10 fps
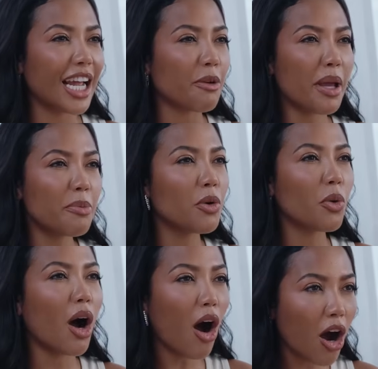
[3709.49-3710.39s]
like people
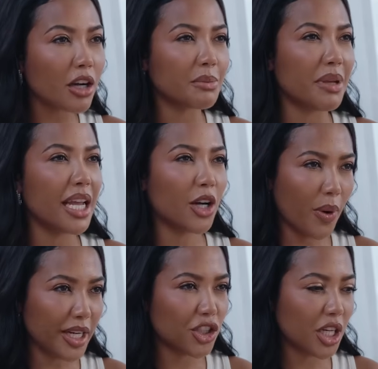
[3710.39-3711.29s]
will ask me a
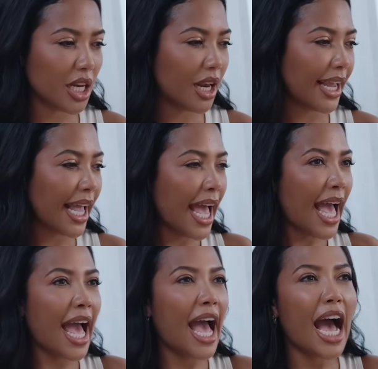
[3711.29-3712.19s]
question like,
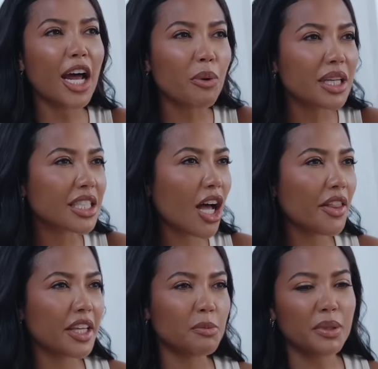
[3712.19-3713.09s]
how do I
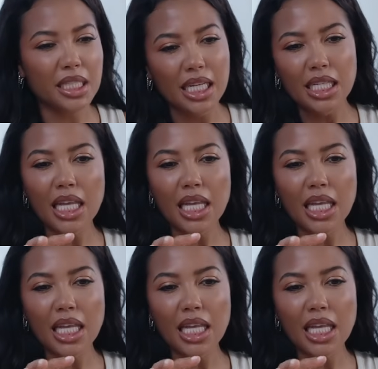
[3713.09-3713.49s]
start this business?